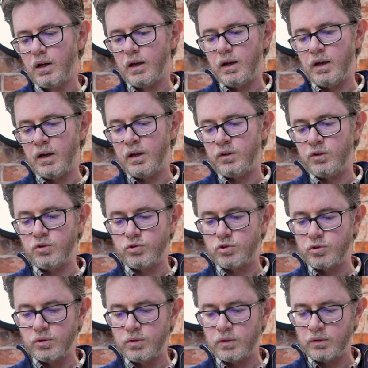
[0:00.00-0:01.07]
You
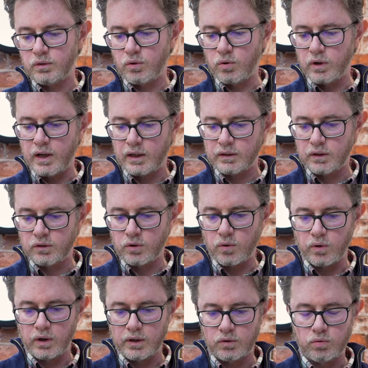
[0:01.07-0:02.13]
shouldn't connect it
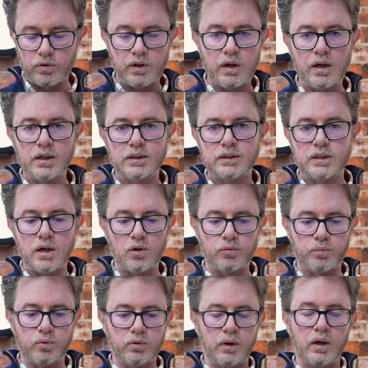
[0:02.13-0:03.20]
wrongly to the AC
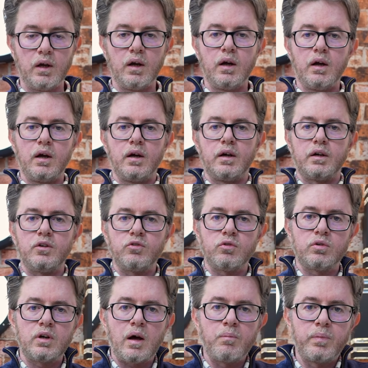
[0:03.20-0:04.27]
output.
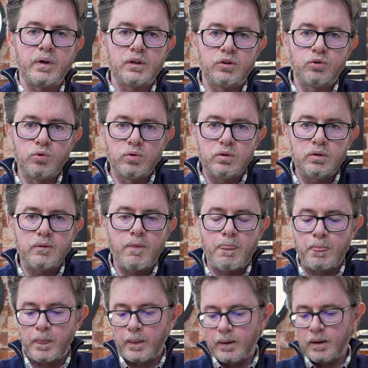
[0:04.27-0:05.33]
Reason number two,
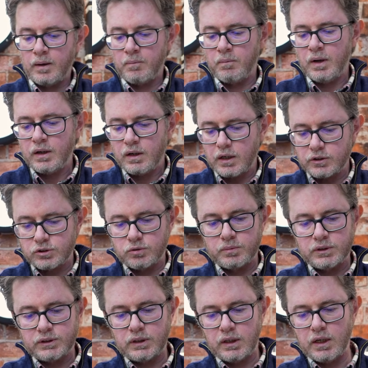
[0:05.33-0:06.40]
many
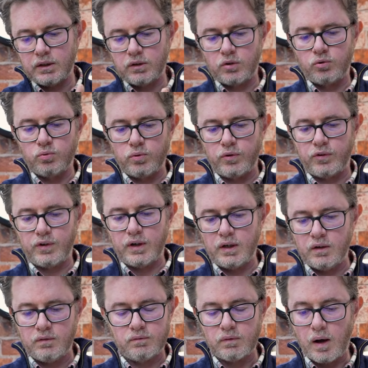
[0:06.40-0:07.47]
customers, they get 2,
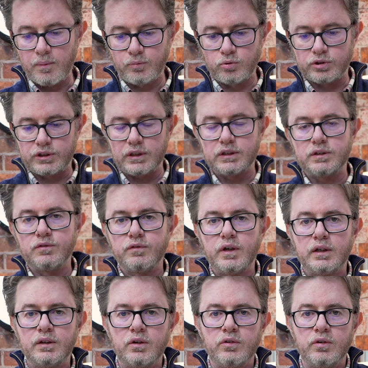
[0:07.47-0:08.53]
3, up to 6
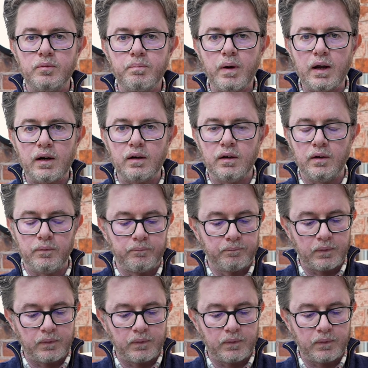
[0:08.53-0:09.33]
inverters in parallel.